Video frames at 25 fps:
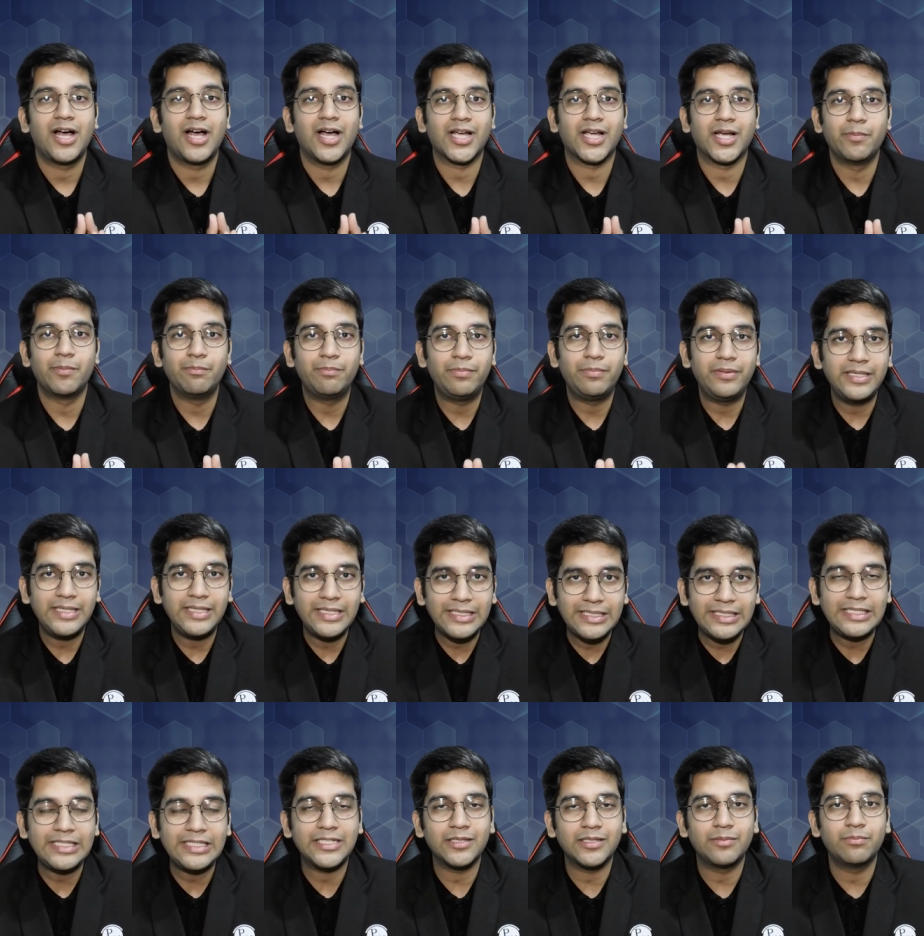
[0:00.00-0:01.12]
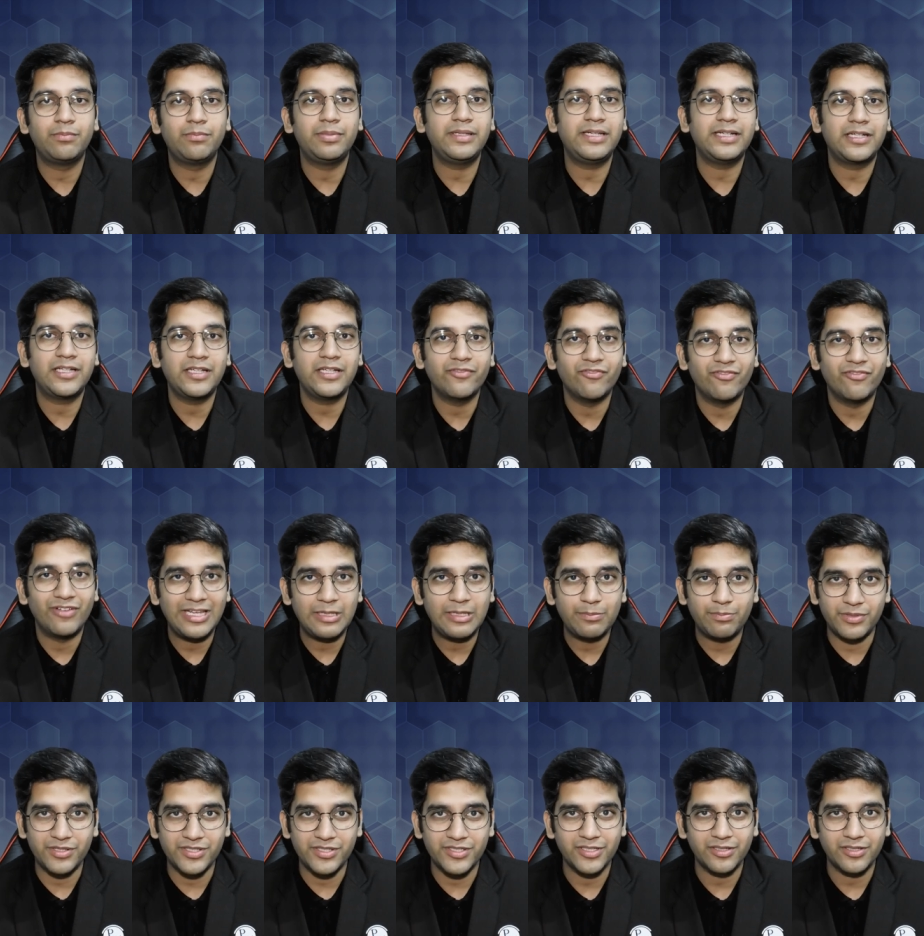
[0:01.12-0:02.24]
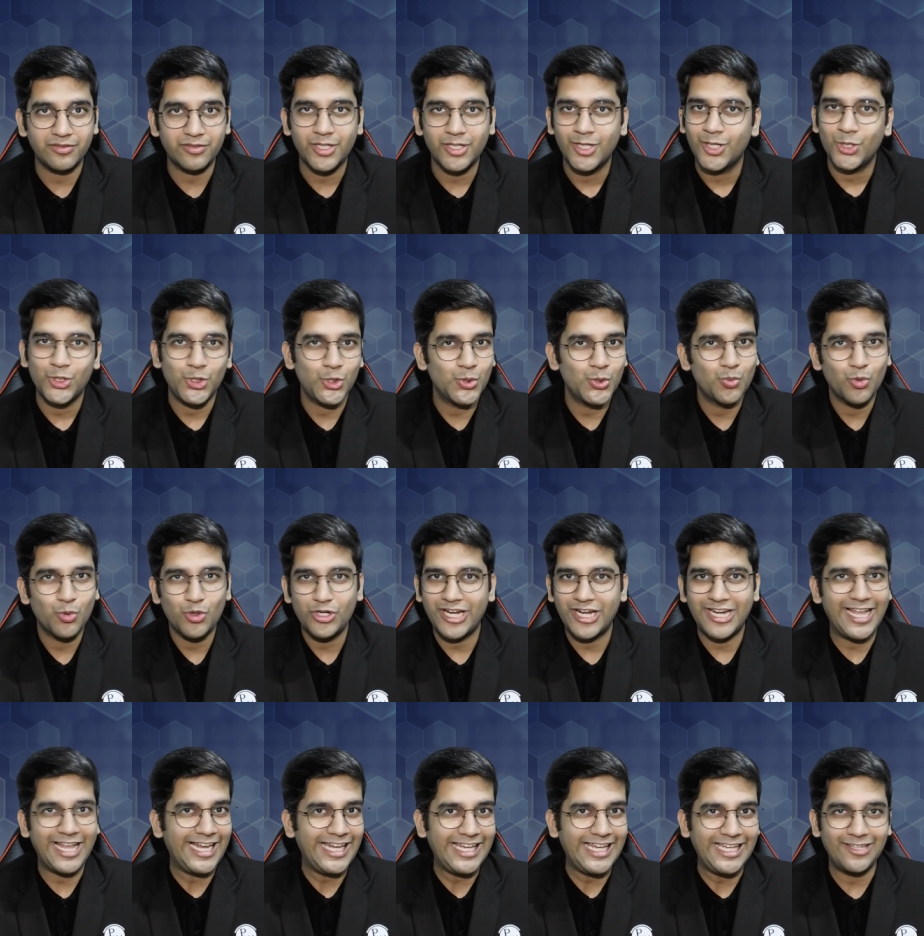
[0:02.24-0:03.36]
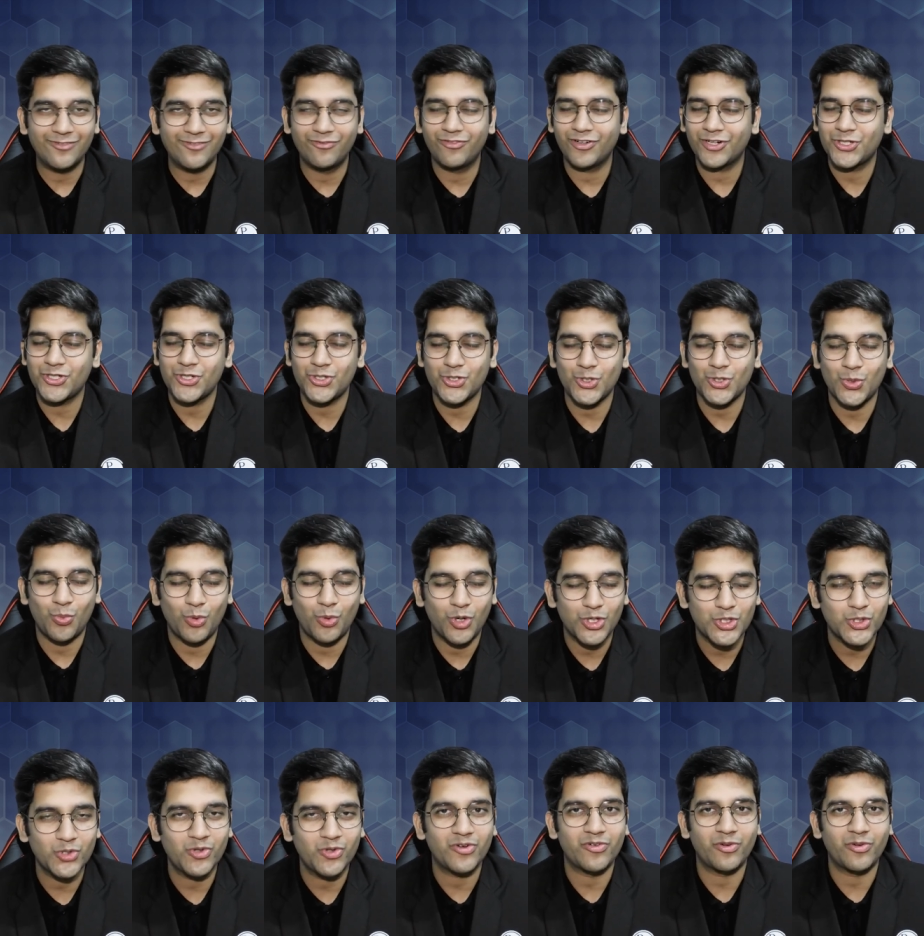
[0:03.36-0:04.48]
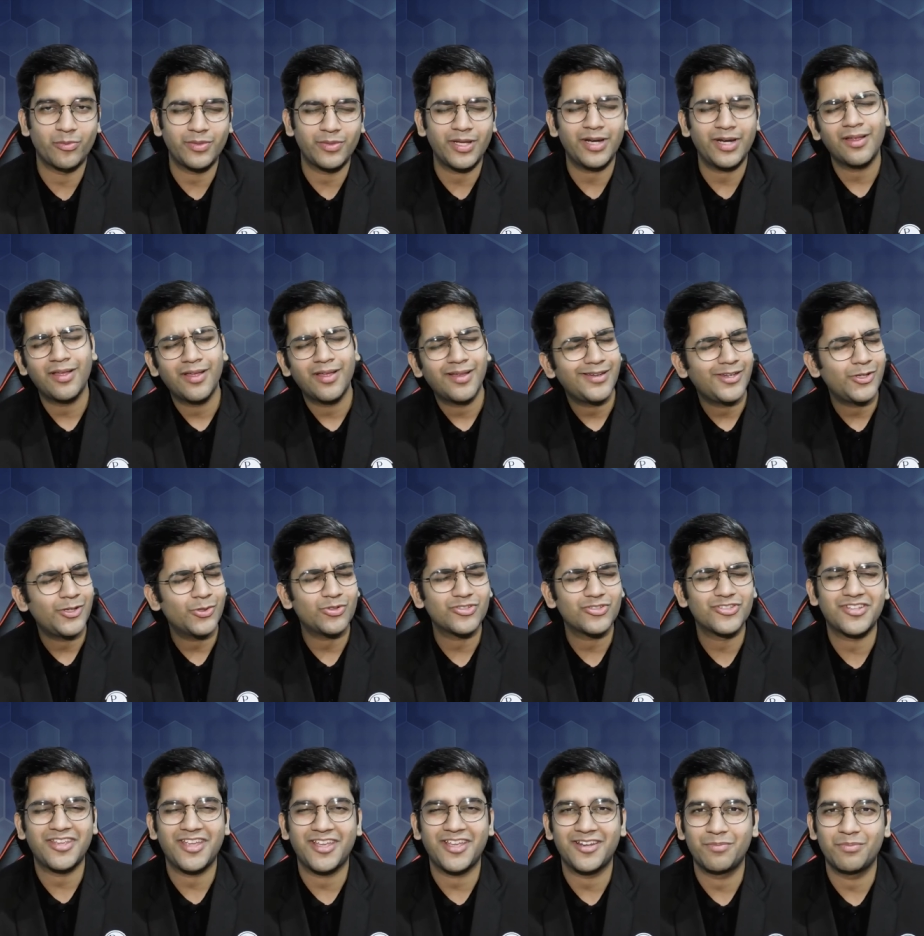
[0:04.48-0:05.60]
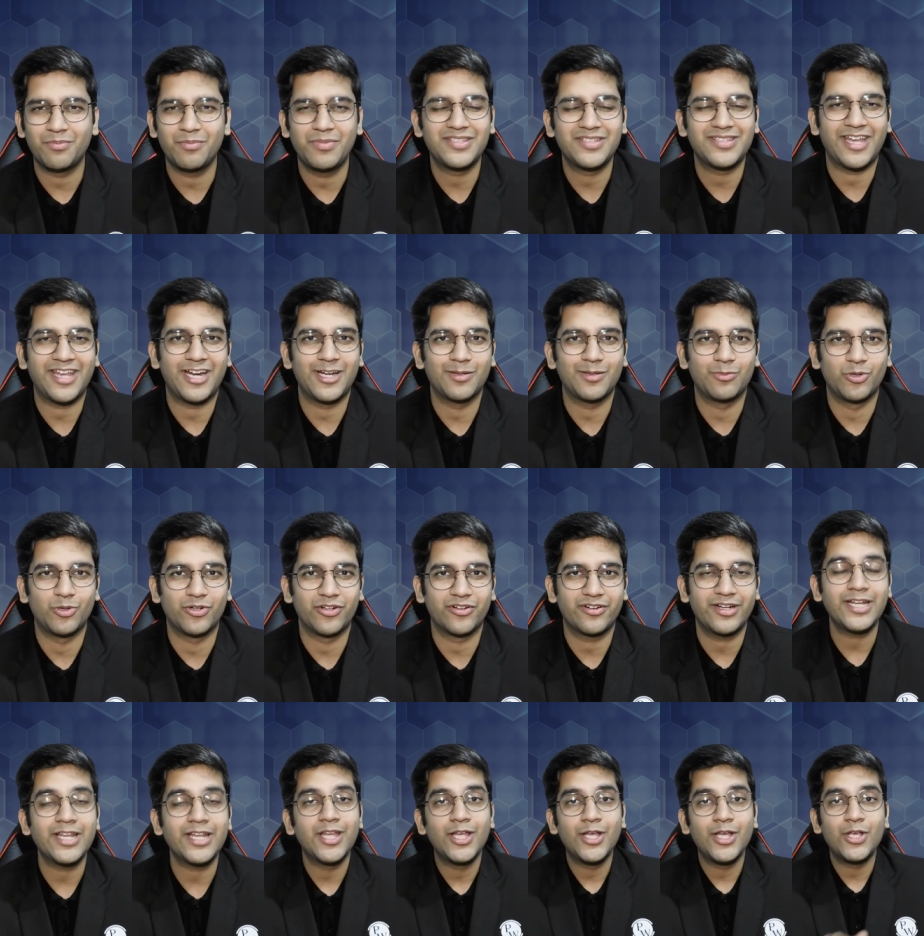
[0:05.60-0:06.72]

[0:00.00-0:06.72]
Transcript: are completely, completely well preserved. You won't get any infections or whatsoever from that. You're not scared, be scared about it, right?